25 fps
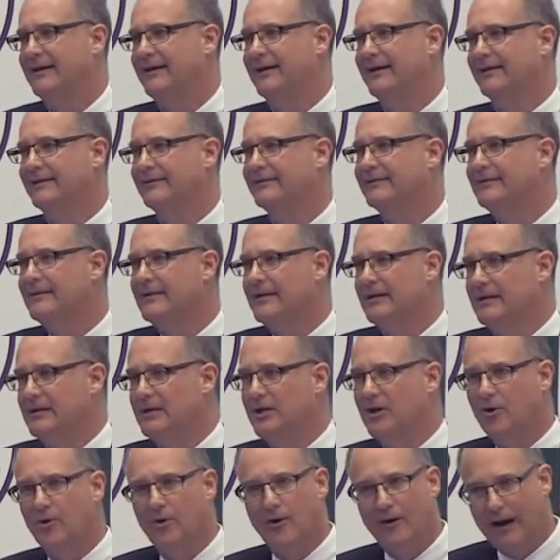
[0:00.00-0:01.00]
And
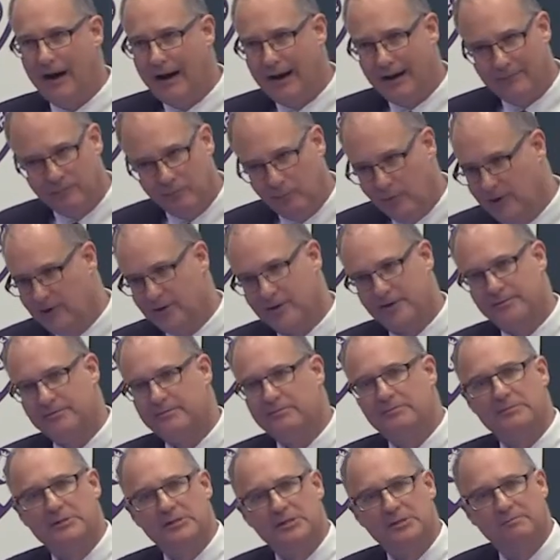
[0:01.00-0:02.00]
you know, I
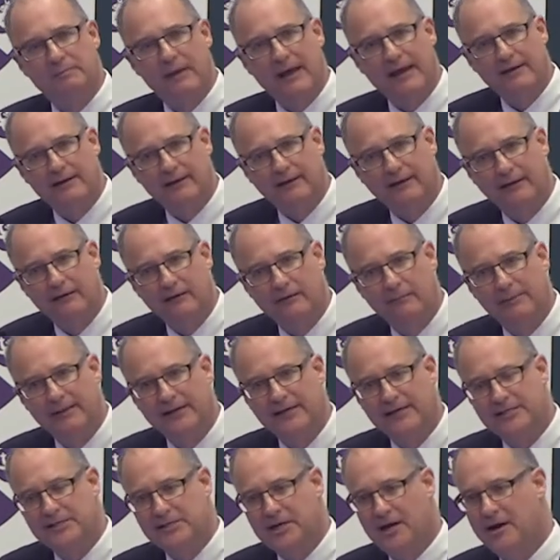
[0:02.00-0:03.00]
will spend a little
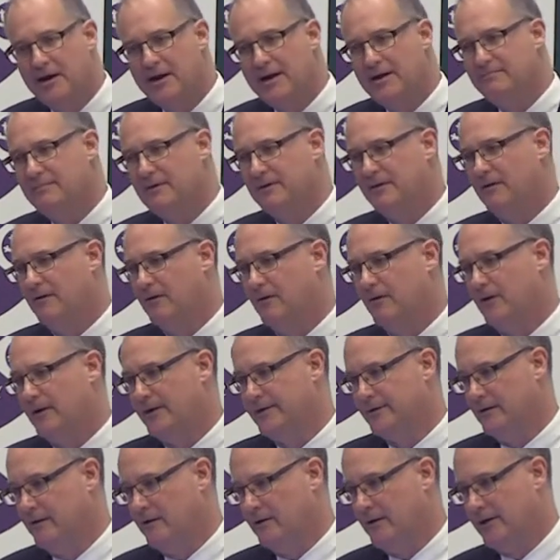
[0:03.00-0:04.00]
bit of time
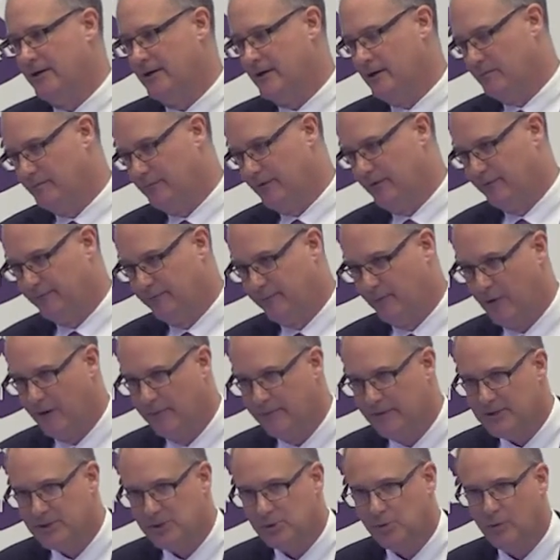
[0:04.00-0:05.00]
on on our
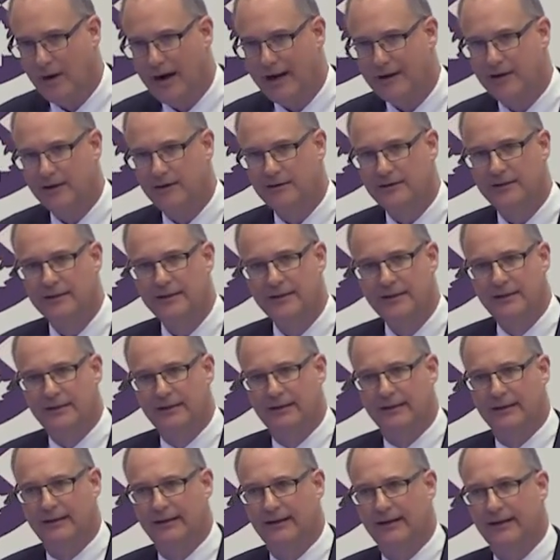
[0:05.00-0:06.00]
performance record,
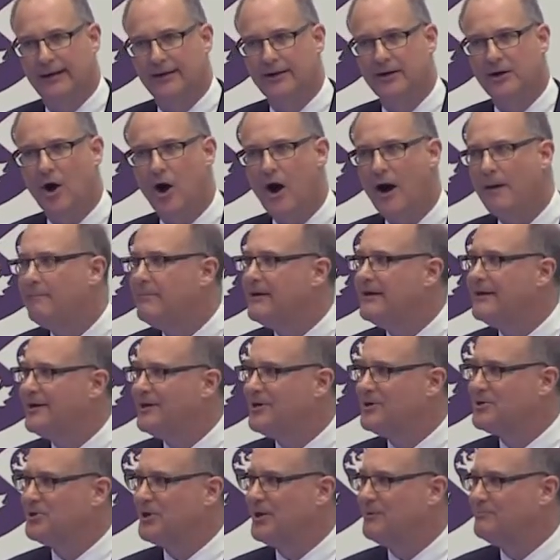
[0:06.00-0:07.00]
uh, not
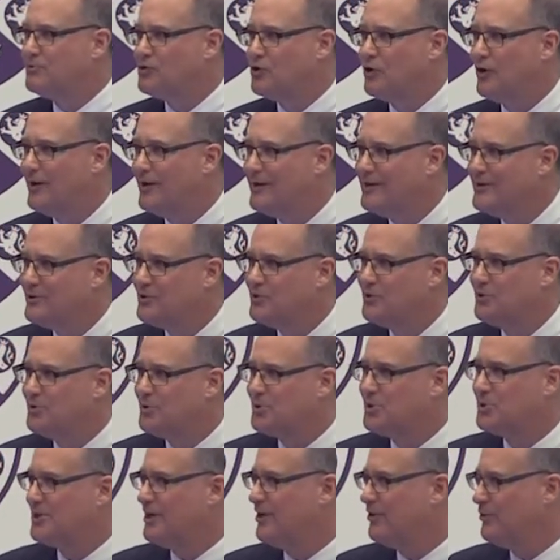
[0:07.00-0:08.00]
because I'm trying to
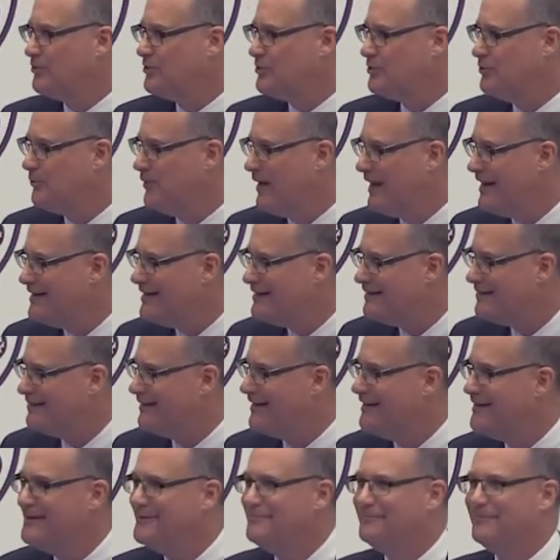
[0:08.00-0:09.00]
sell you
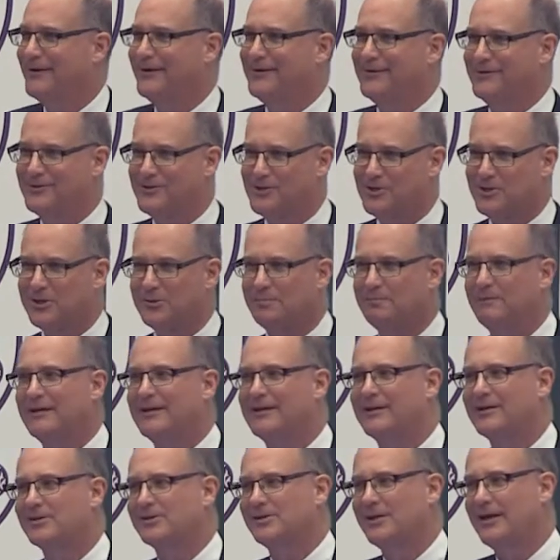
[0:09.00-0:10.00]
anything, but just
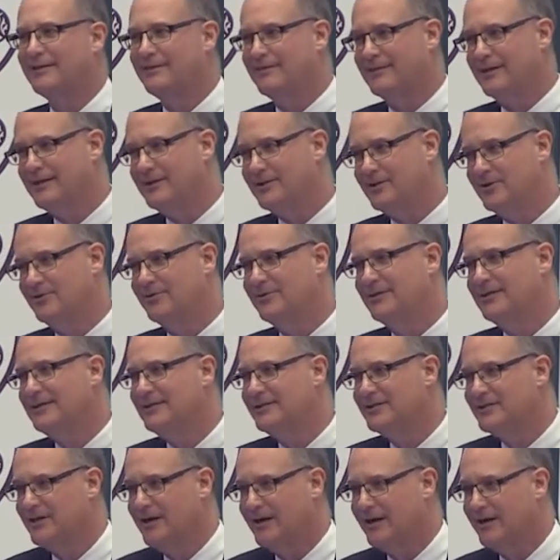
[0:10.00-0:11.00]
because I think you
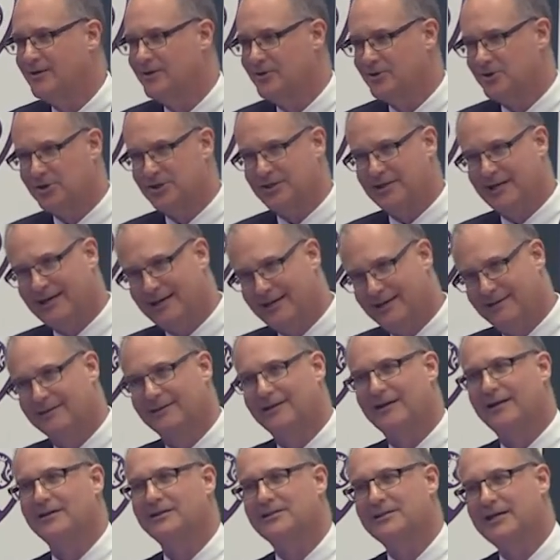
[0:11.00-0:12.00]
need to
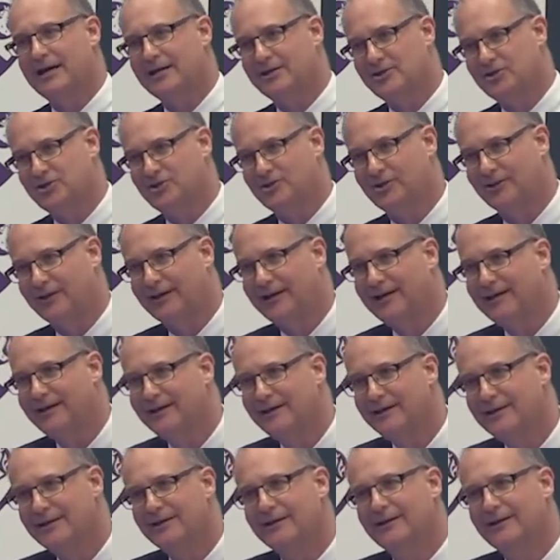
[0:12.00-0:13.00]
understand contextually
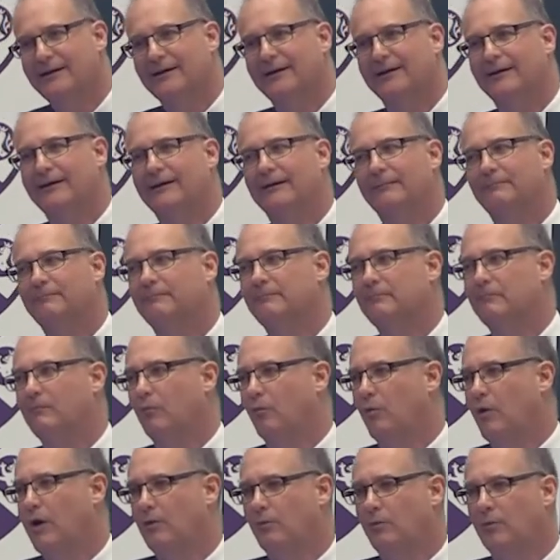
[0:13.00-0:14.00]
um,
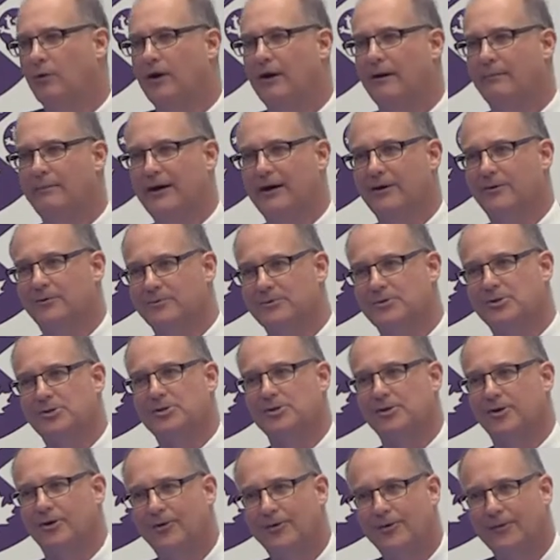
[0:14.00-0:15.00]
what we're about.
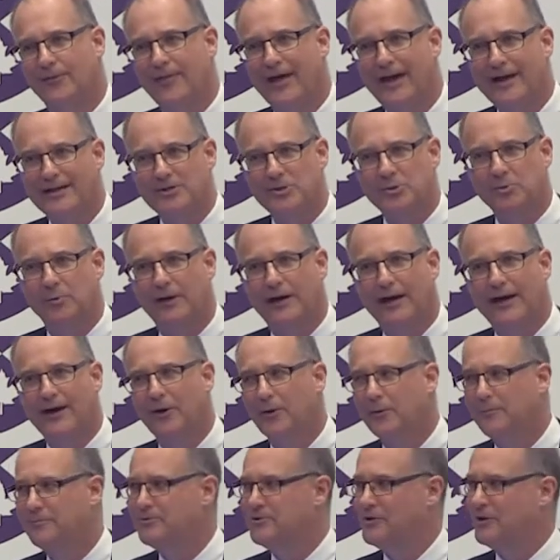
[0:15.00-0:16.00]
So that's what I
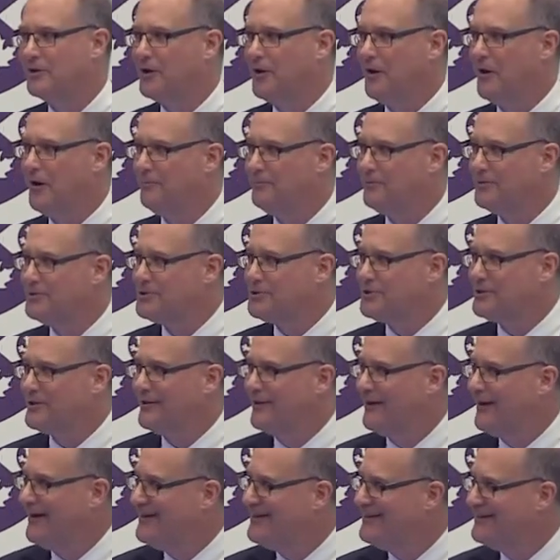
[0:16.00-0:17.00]
hope to accomplish
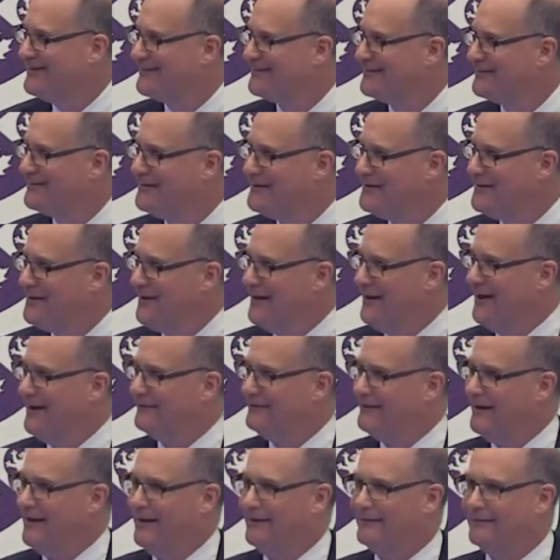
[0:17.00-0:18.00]
tonight, and
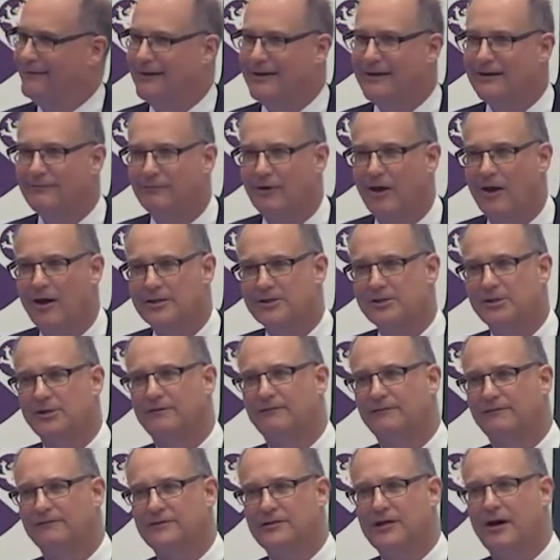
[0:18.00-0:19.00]
and and leave lots
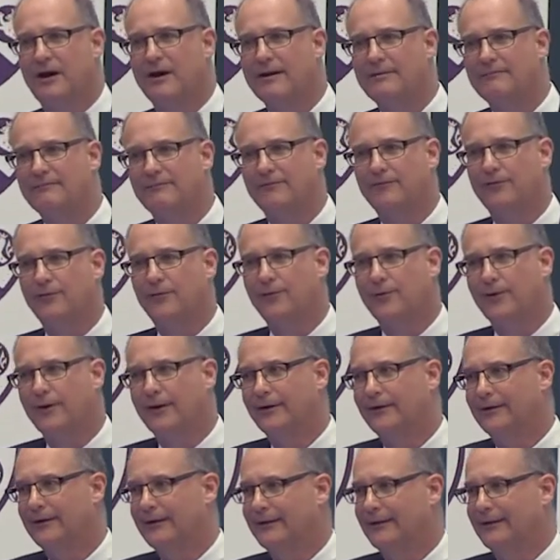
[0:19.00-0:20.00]
of time
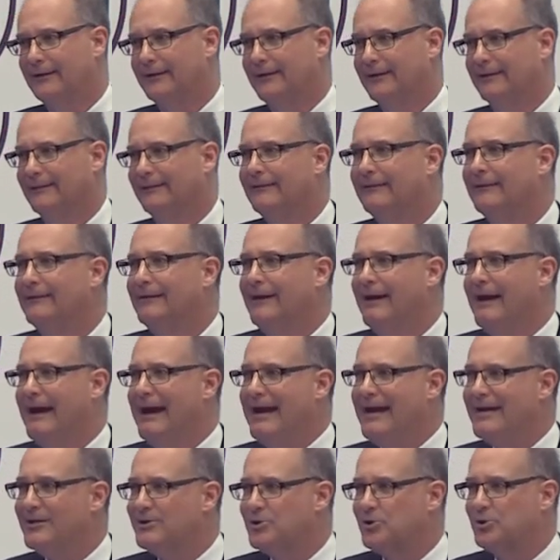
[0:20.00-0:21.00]
for uh,
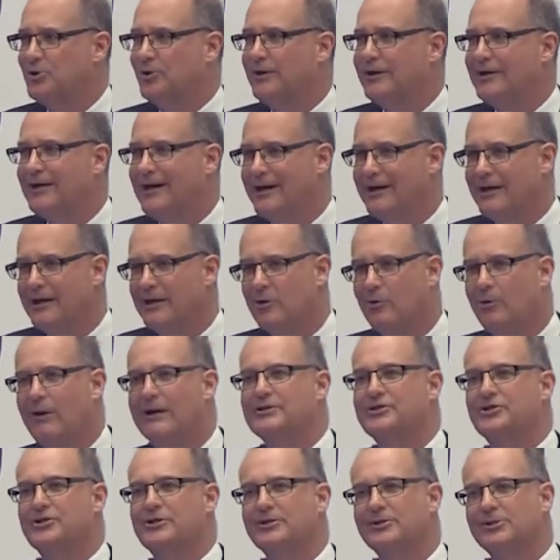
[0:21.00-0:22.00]
answering any
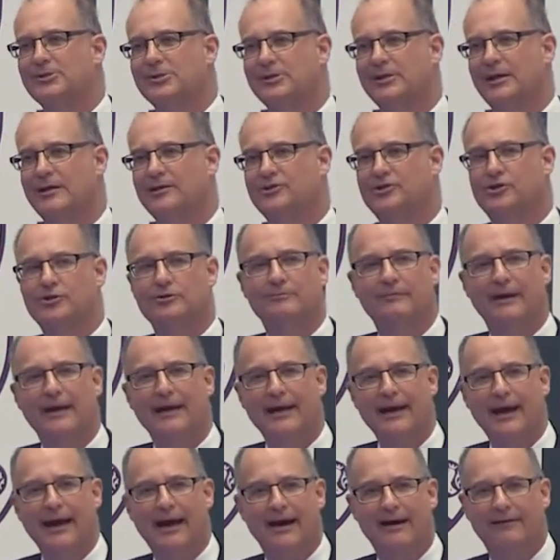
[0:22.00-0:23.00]
questions that you
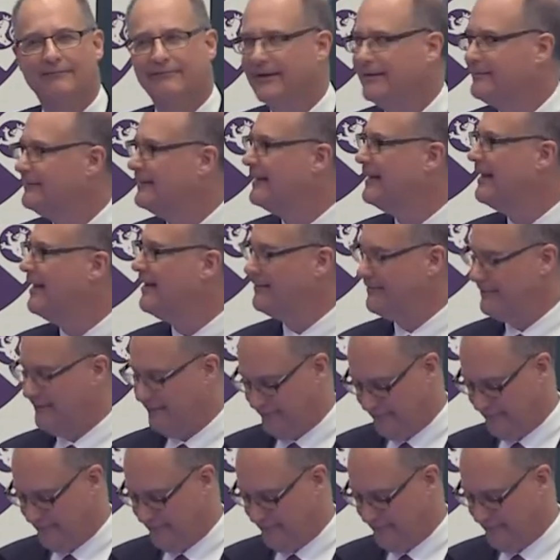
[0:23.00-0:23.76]
may have at the end